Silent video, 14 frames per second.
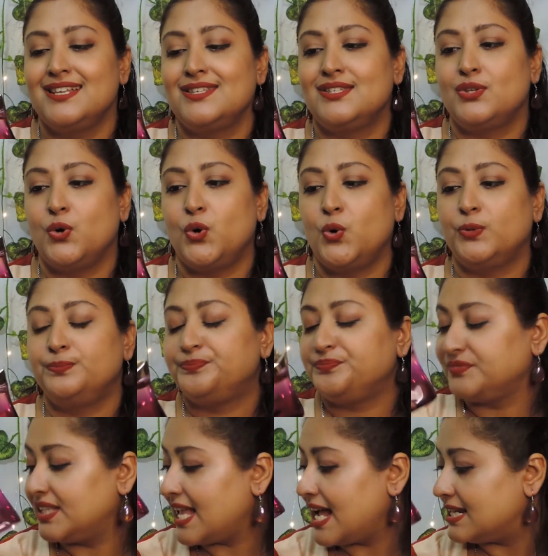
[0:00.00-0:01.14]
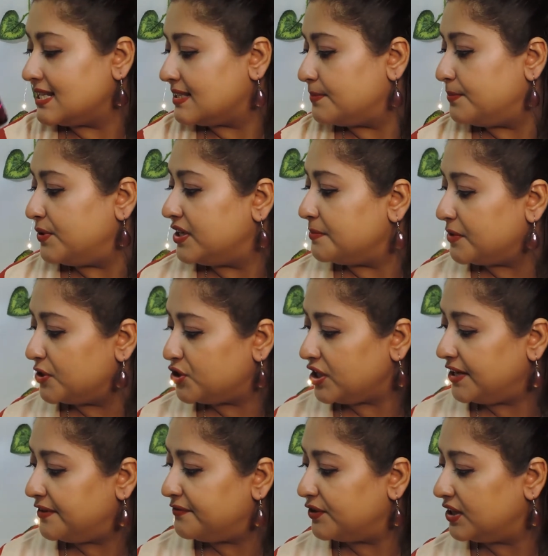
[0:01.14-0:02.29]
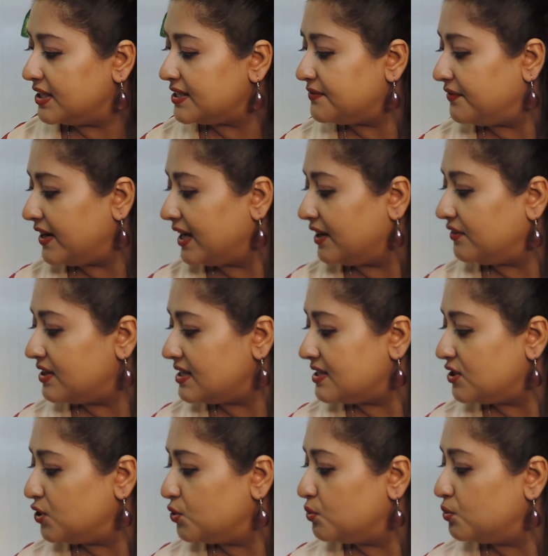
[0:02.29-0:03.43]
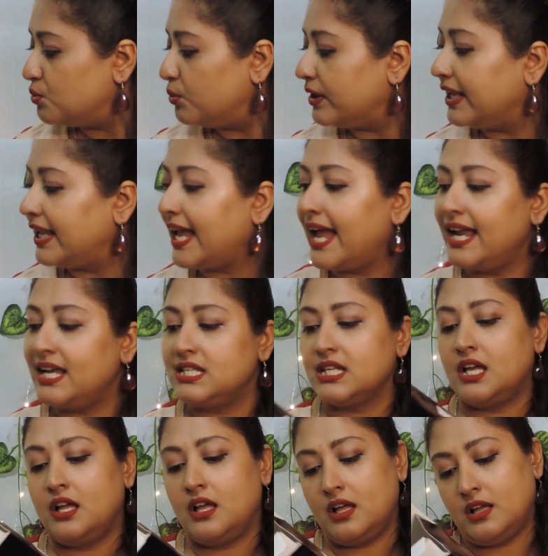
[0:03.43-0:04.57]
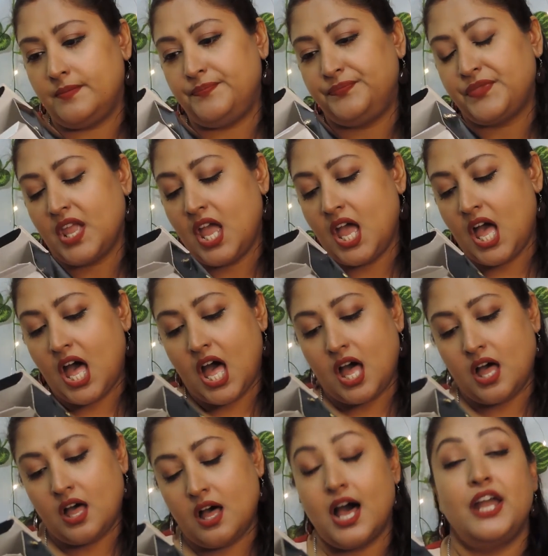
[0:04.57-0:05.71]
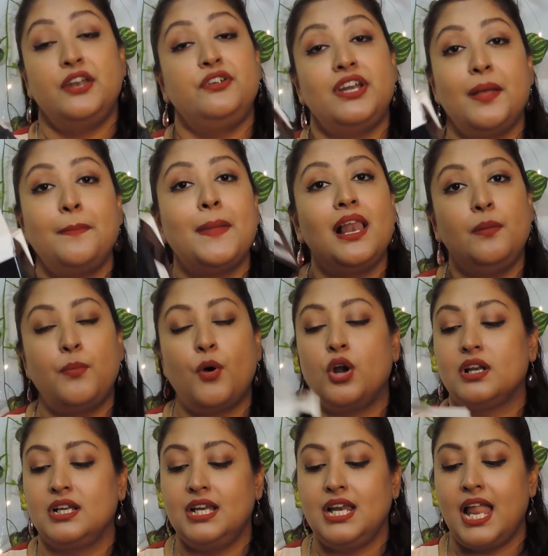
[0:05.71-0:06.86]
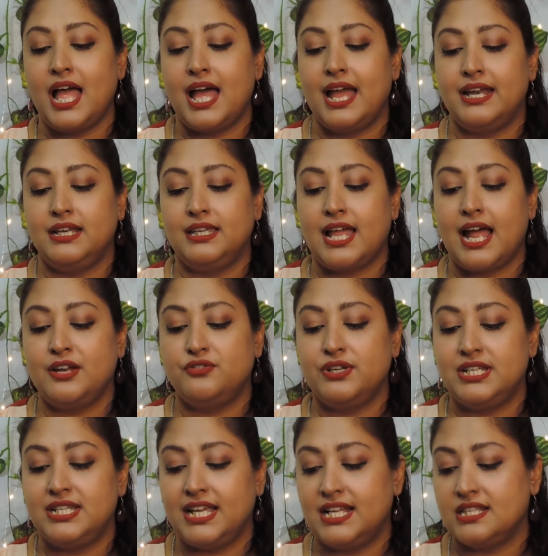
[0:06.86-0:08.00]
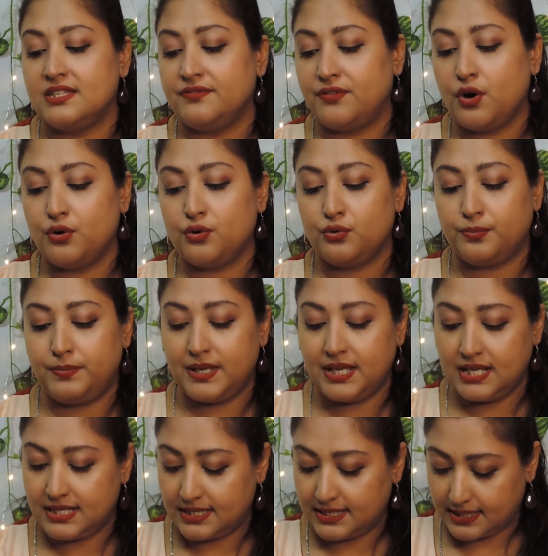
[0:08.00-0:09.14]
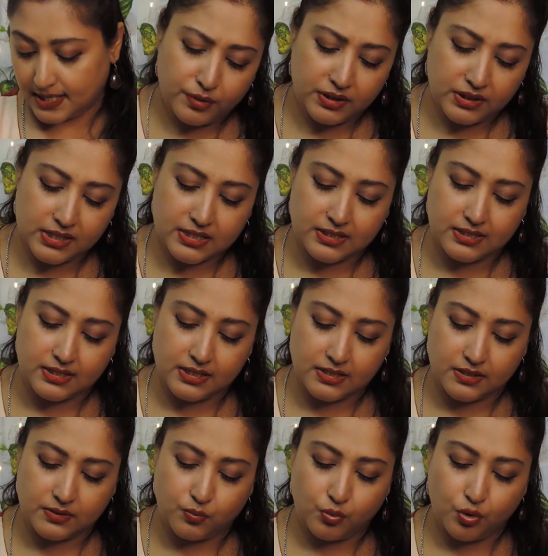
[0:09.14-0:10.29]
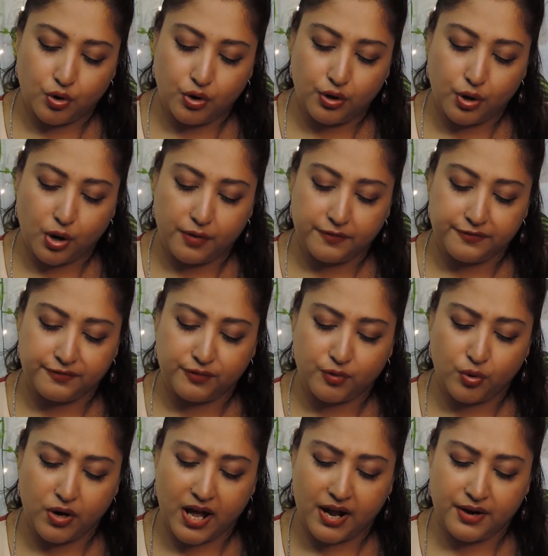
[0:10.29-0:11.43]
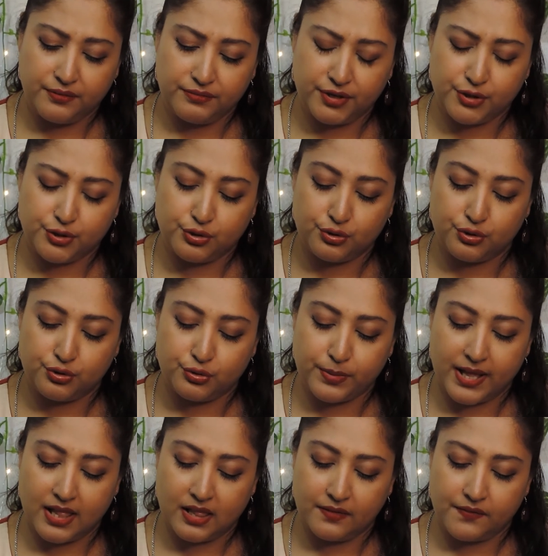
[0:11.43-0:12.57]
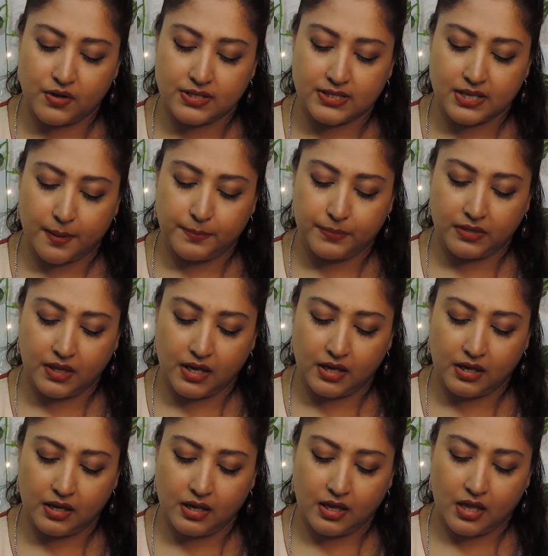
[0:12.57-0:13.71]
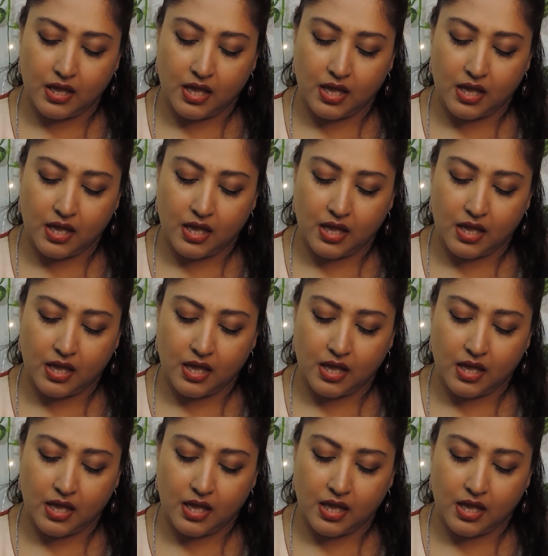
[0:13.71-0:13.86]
So that is pretty much it for this fragrance. You get a 100 ml bottle and that retails for rupees. This is worn off 412 or something.